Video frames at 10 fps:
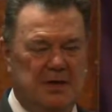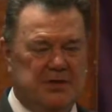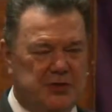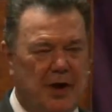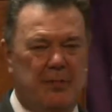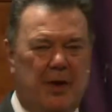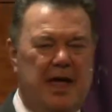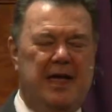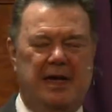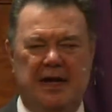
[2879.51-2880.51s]

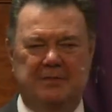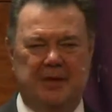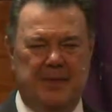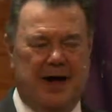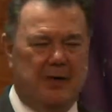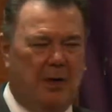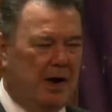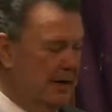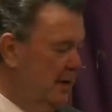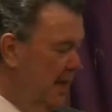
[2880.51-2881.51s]
Straightway he comes up out of the
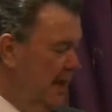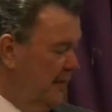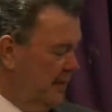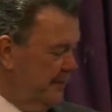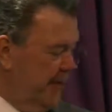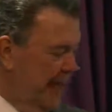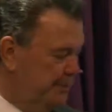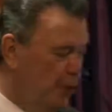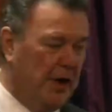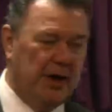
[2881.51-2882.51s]
water. From that
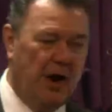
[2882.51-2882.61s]
point